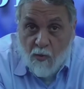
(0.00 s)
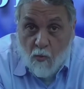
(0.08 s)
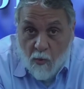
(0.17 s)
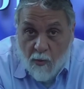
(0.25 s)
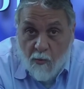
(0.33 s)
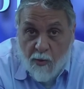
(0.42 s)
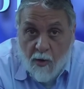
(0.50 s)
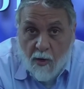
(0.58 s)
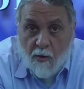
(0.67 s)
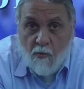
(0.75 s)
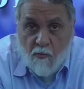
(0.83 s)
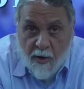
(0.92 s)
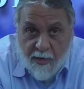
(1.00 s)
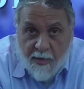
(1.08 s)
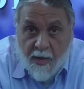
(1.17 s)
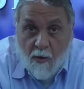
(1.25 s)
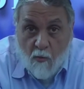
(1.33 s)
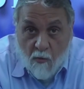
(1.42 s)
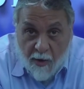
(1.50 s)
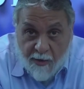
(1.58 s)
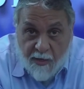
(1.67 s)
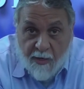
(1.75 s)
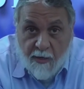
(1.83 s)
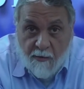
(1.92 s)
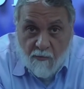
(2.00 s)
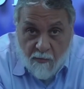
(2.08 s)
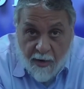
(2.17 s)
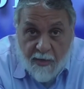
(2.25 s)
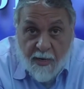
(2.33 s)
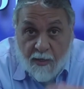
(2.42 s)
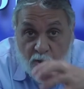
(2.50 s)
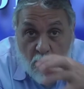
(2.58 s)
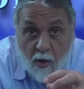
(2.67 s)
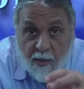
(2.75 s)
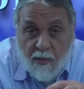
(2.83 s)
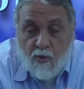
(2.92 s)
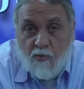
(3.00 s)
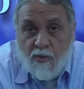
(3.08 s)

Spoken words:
where we are right now, right here, right now, talking to